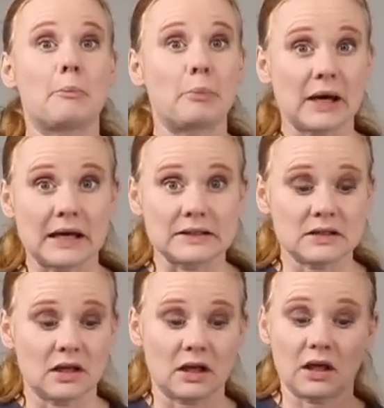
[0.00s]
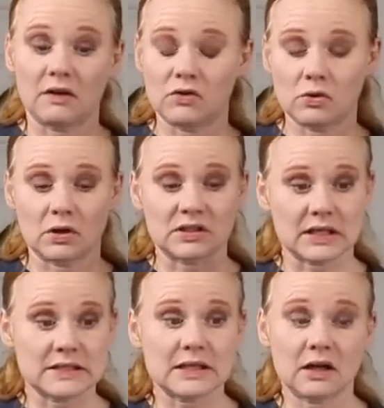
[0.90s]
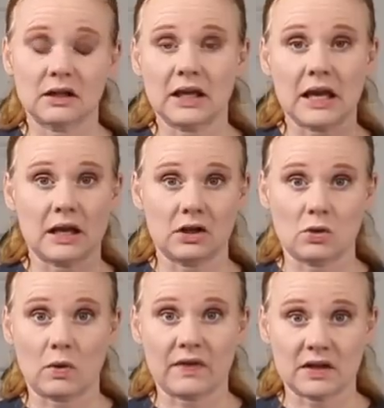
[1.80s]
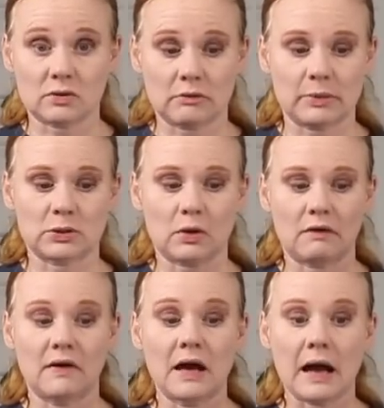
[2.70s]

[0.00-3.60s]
But if you are dead set on the Canon, you want that 12x12,